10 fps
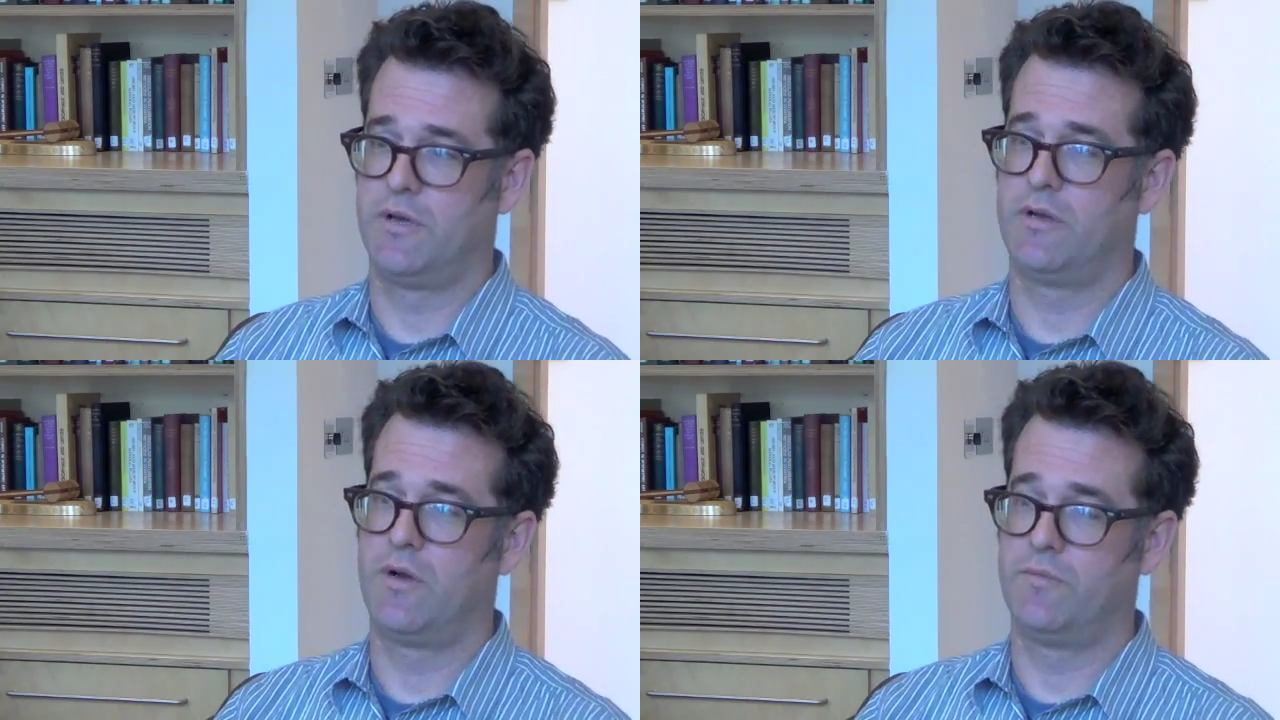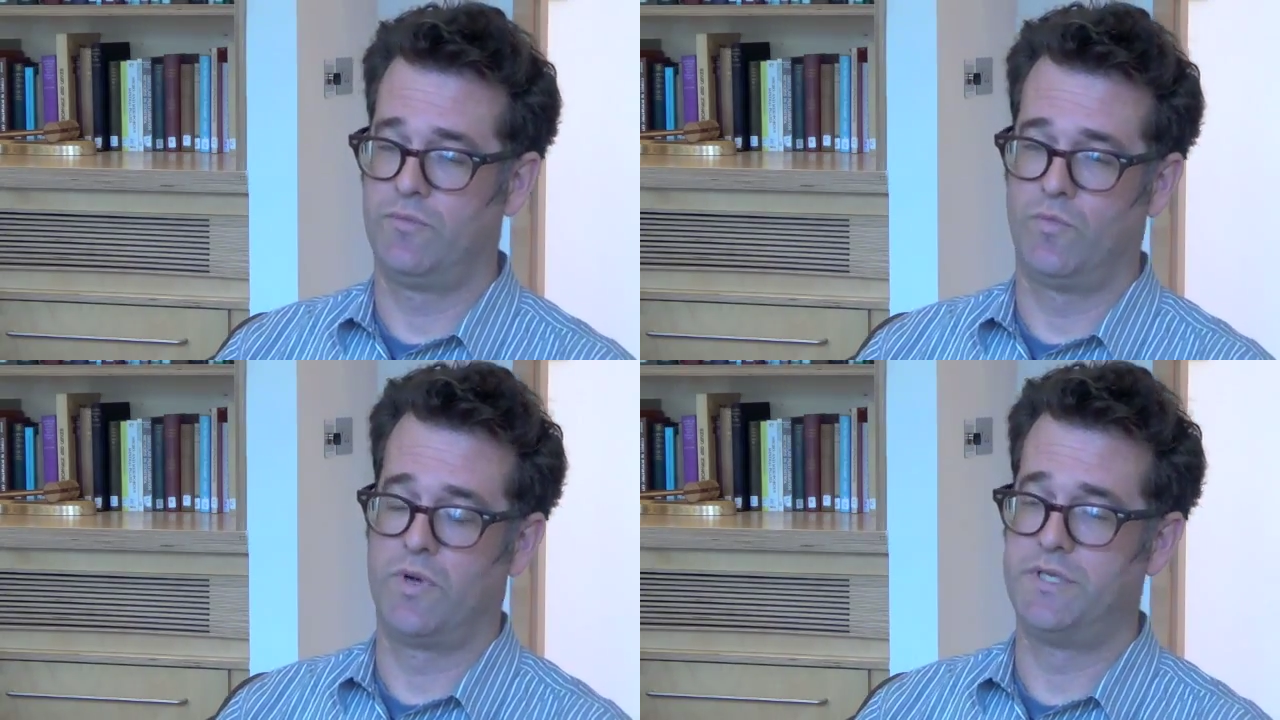a
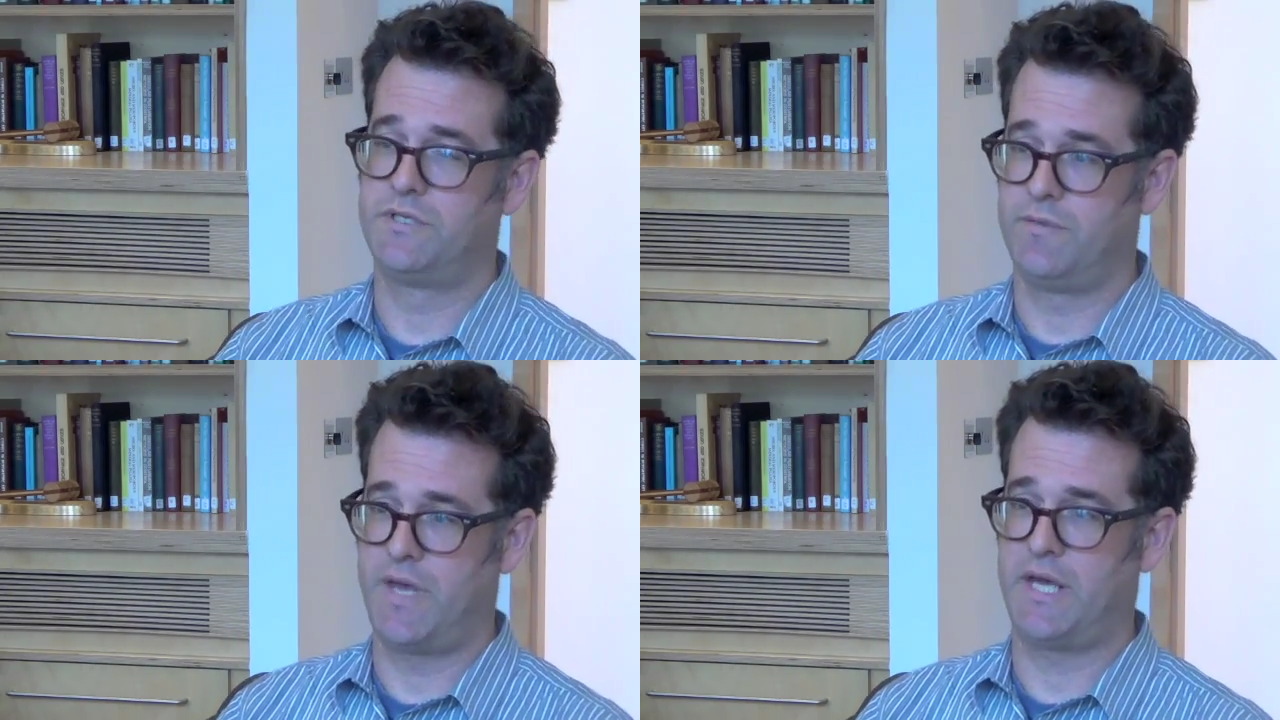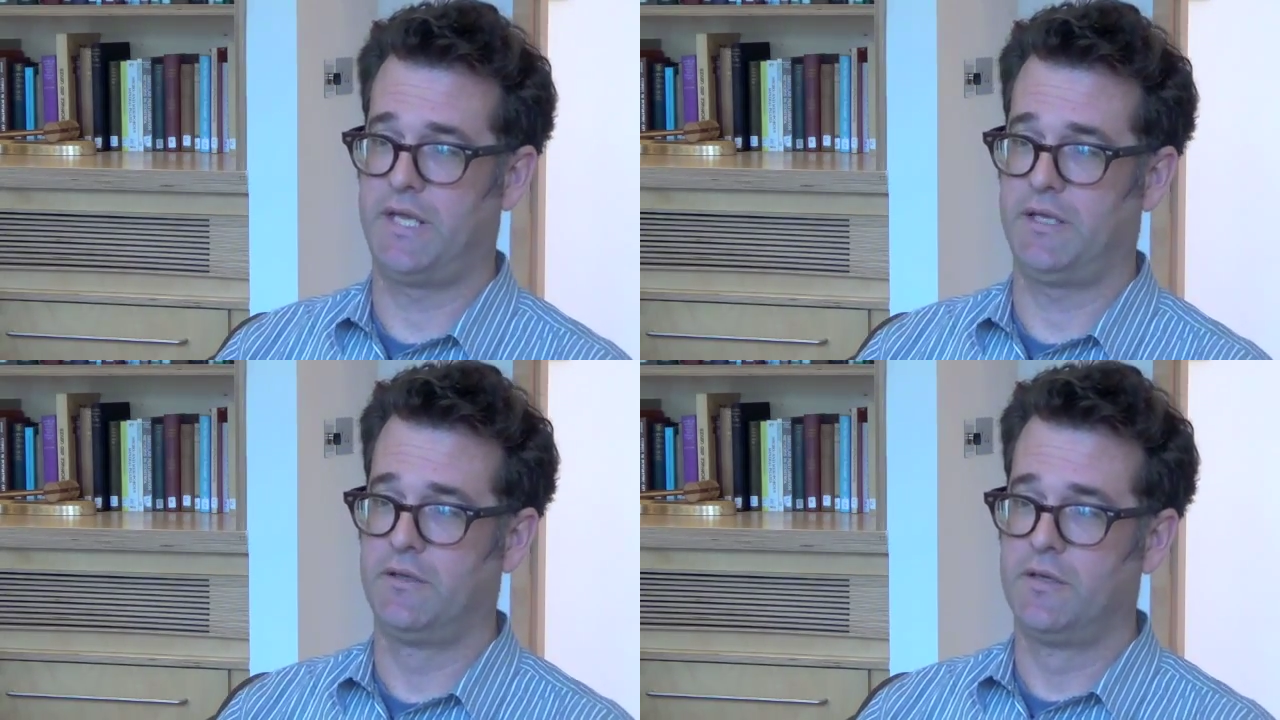
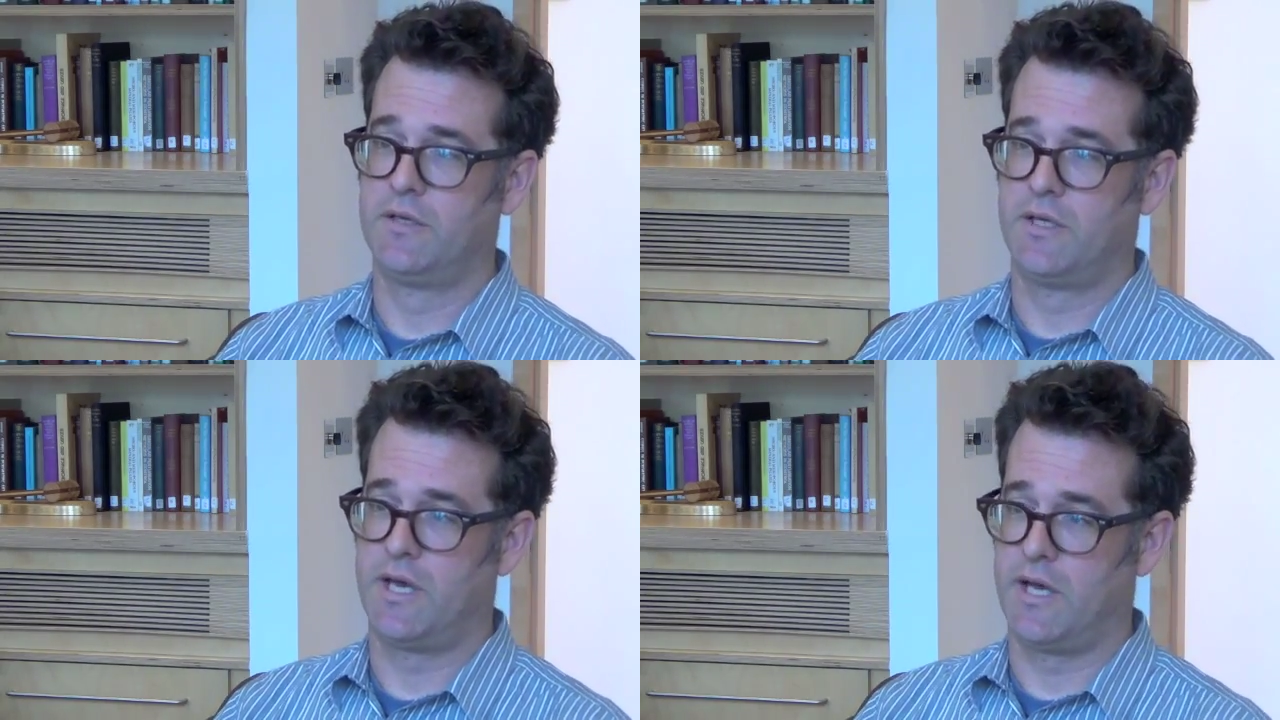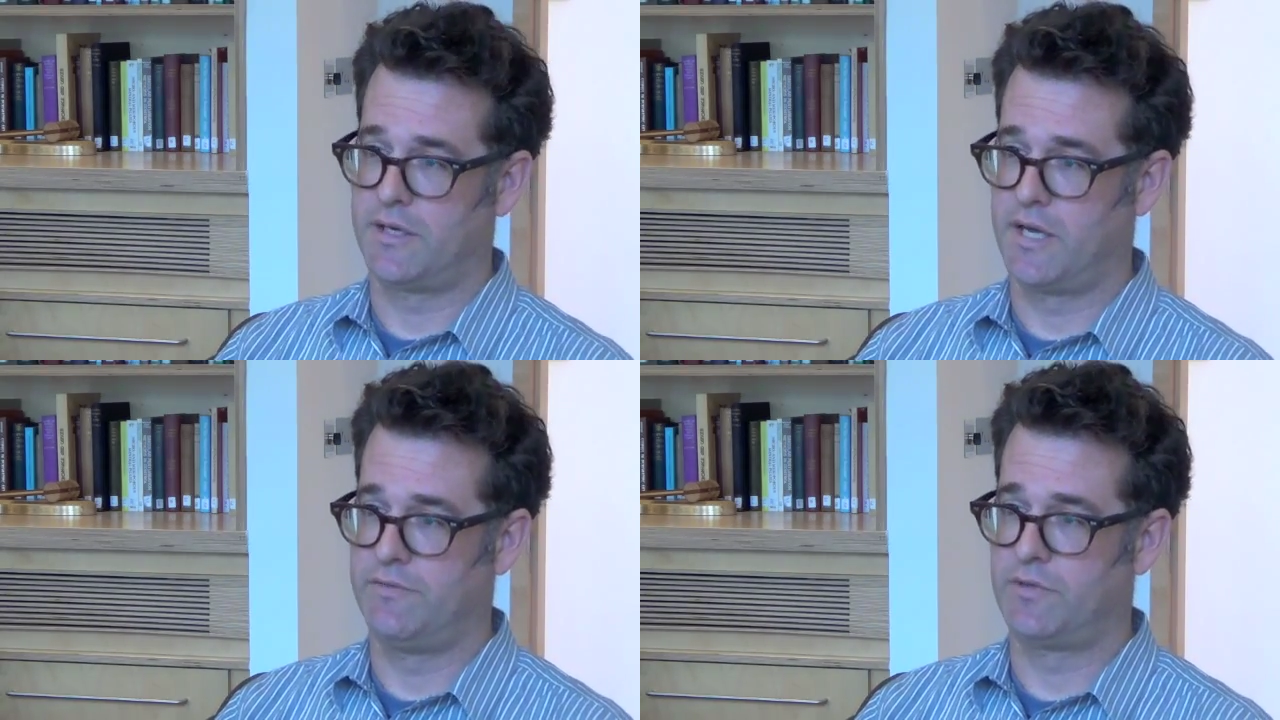one-to-many
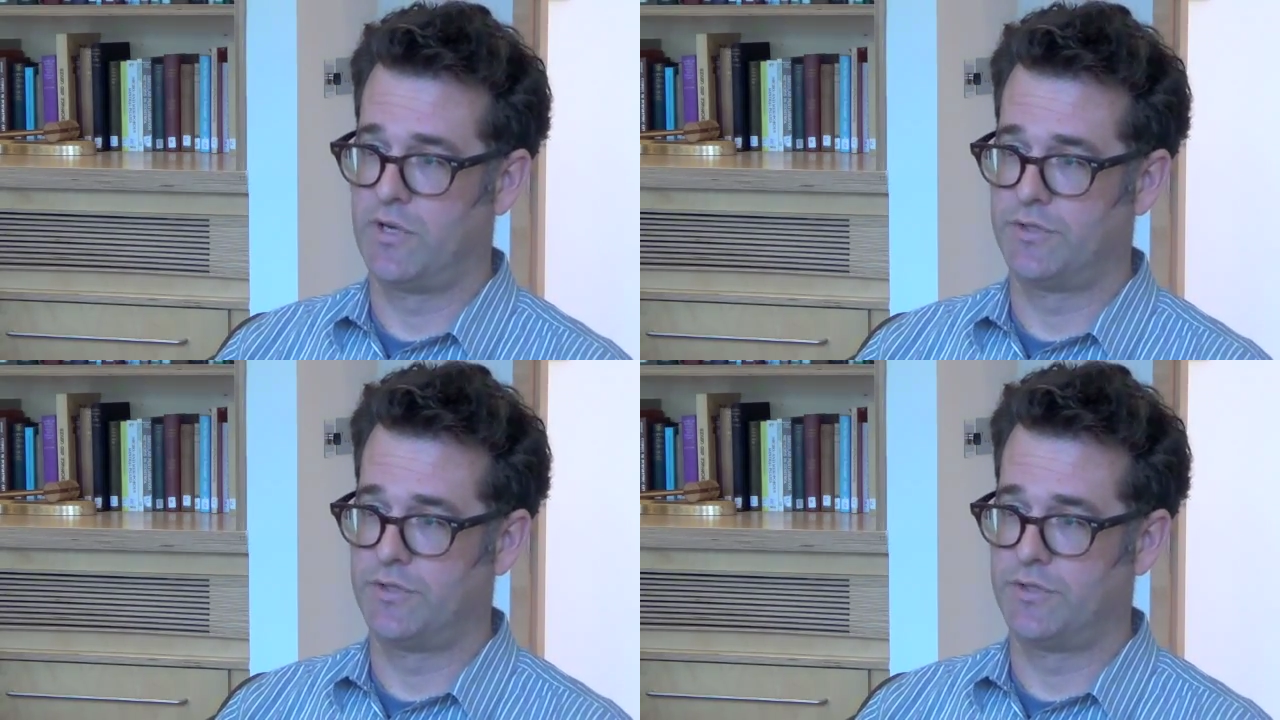kind of